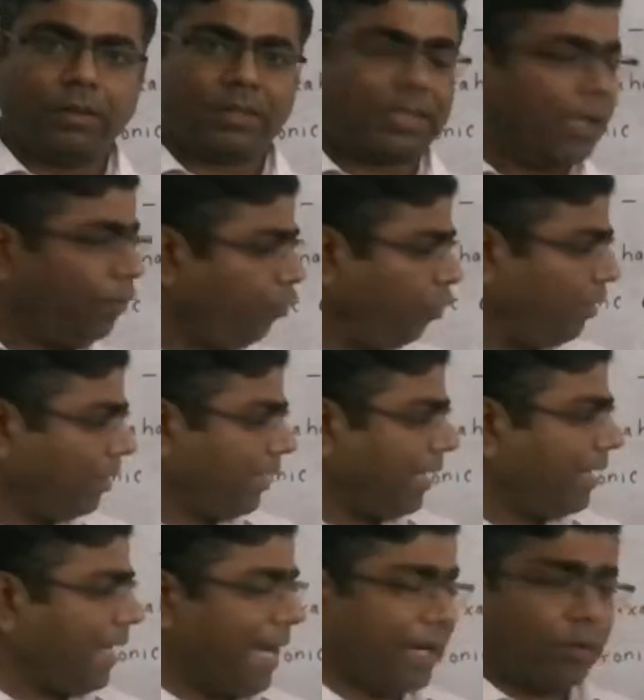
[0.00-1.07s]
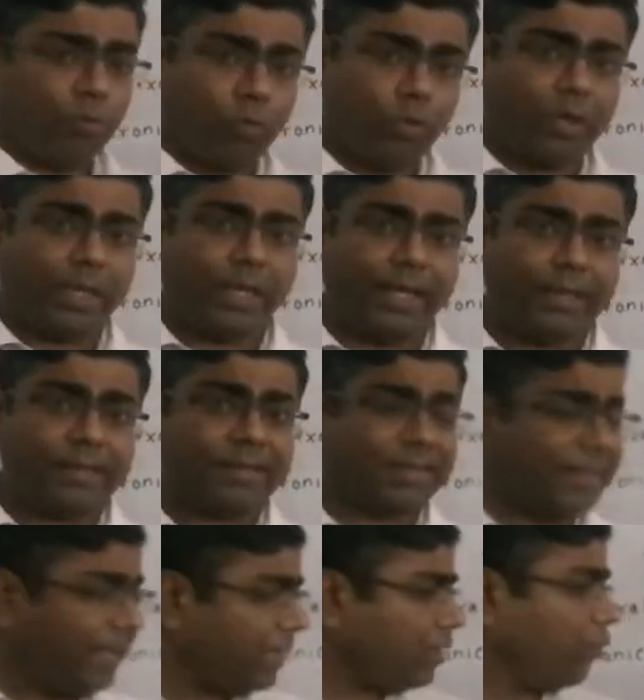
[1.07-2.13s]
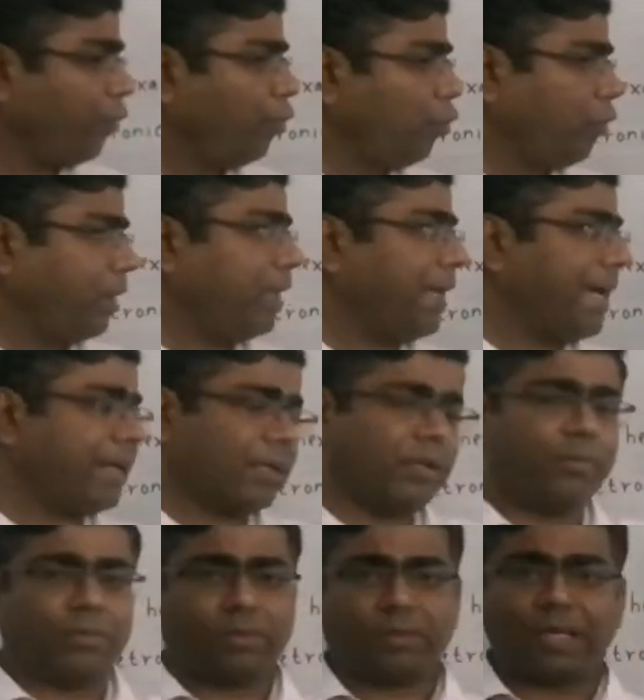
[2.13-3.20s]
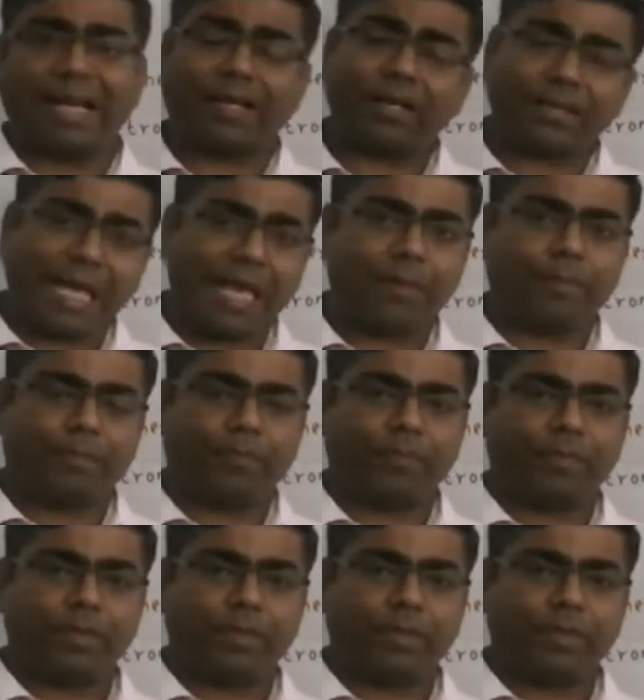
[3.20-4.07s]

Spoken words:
Sulfur can accommodate 6 fluorine atoms at a time,